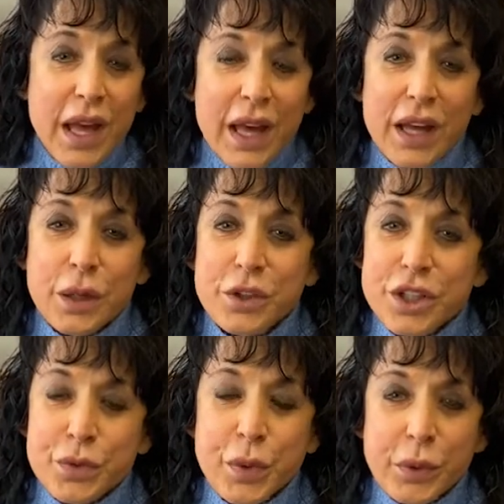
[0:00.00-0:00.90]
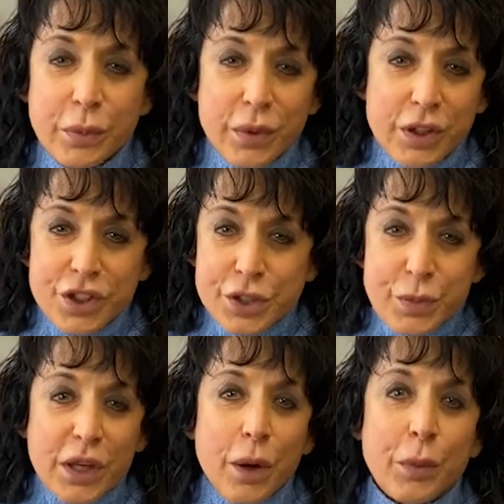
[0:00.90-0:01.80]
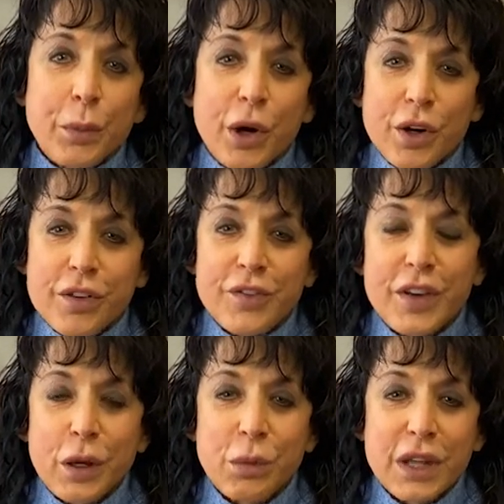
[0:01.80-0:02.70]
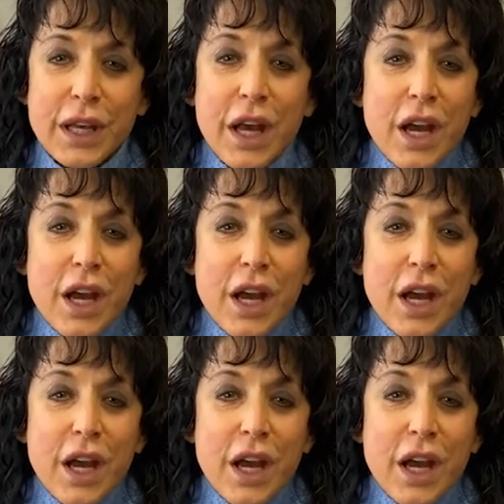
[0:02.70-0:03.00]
and she's become a part of the family.